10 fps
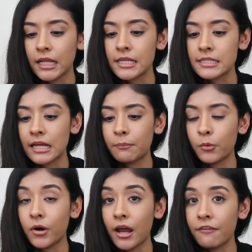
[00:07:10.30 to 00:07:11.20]
last app
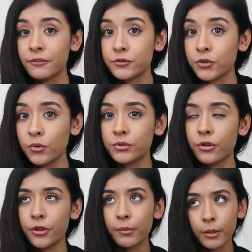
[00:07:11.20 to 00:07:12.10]
where I've
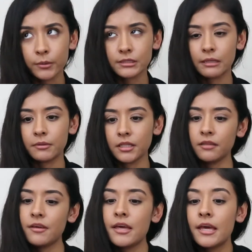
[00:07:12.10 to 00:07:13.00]
sold the most, I
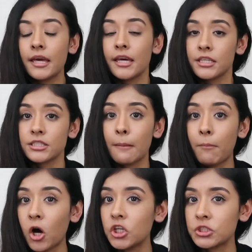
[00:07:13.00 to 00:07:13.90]
believe, is
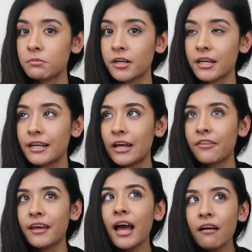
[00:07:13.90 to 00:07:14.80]
Poshmark. Now
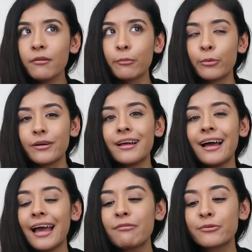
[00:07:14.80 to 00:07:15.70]
I
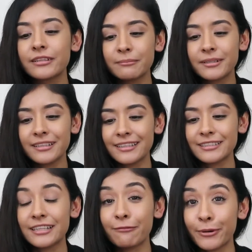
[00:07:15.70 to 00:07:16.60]
have a really big
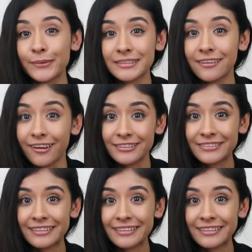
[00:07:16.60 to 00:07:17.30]
list of pros and cons for